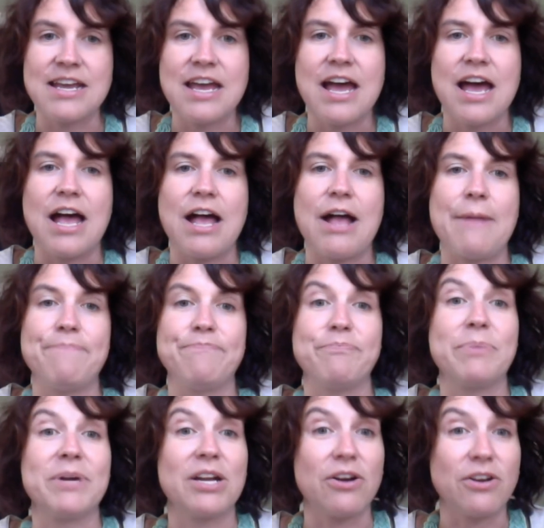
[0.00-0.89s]
um,
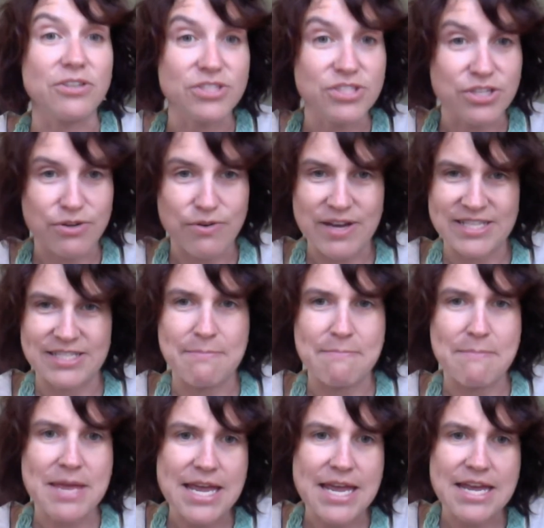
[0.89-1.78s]
but also as a
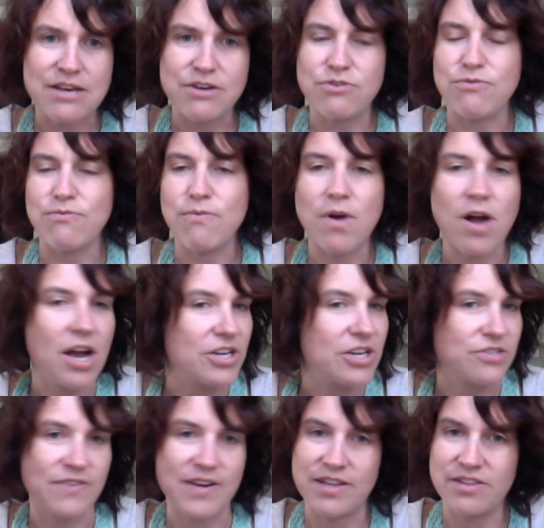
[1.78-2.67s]
man who
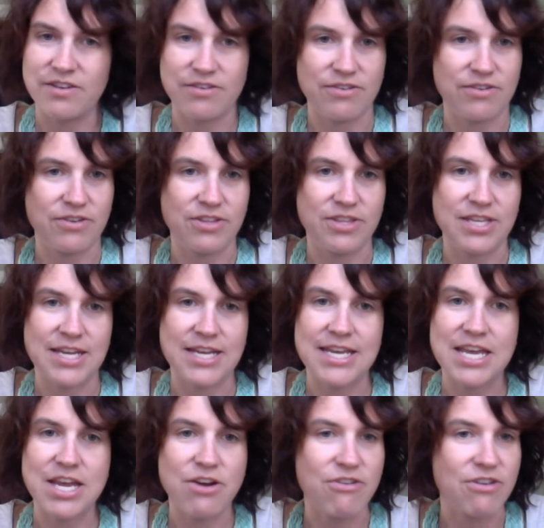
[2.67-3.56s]
walked around the earth and
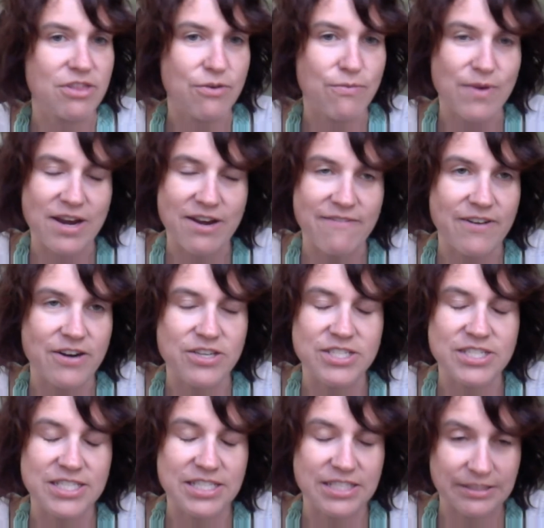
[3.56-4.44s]
carried the weight of our
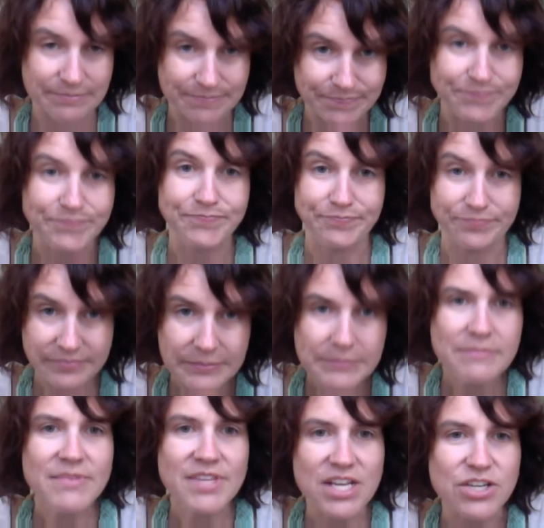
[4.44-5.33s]
sin
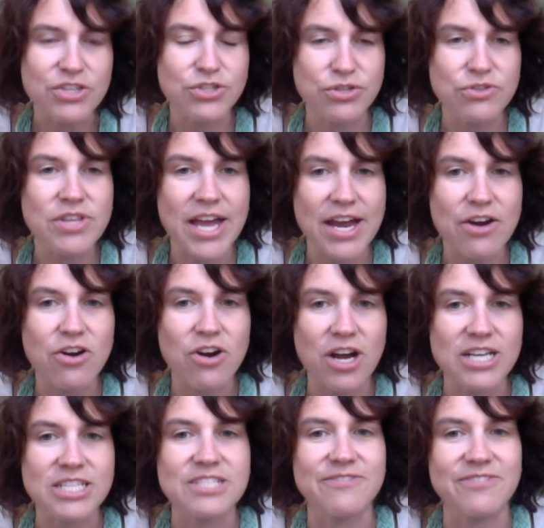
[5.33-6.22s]
to that
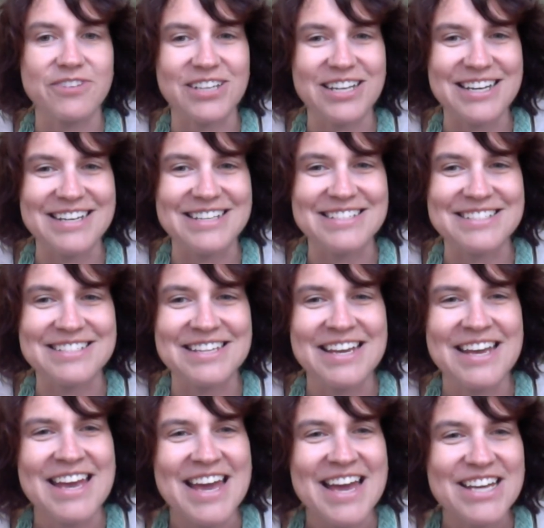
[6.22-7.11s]
cross for us.
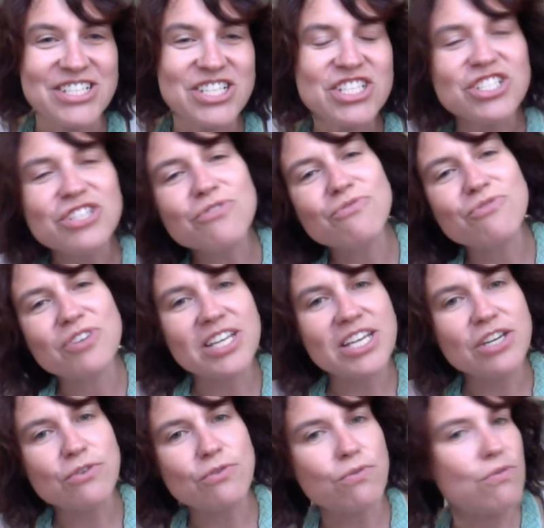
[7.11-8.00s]
It's just a
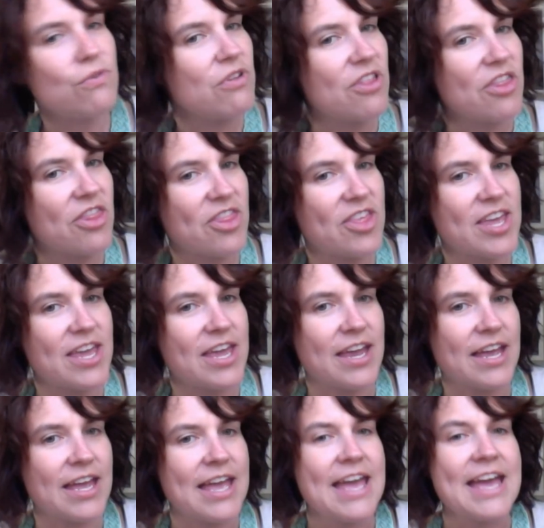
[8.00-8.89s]
really cool
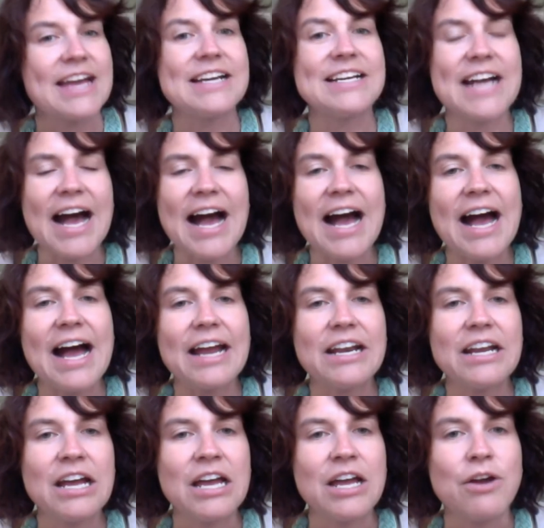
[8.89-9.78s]
thing.
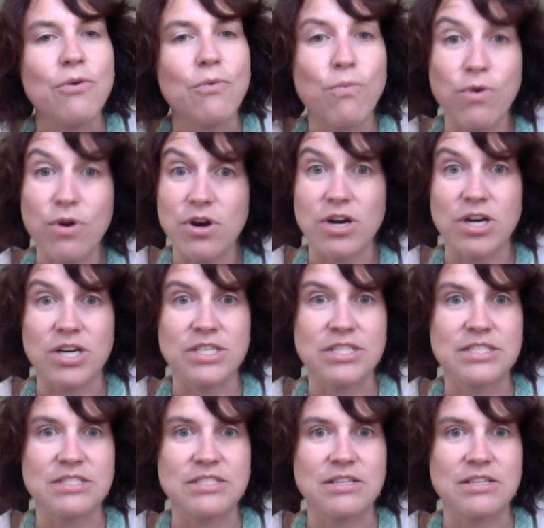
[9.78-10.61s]
God works